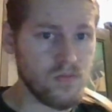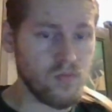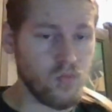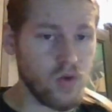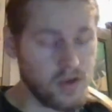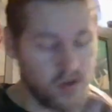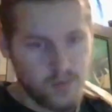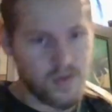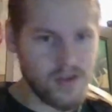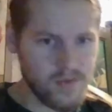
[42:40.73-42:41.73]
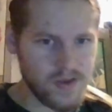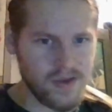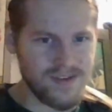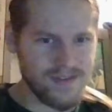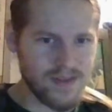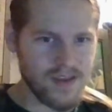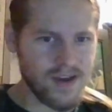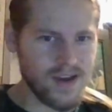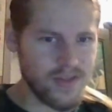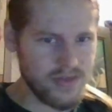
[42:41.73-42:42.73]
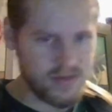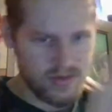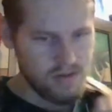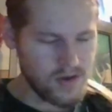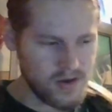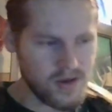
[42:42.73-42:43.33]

what used to be the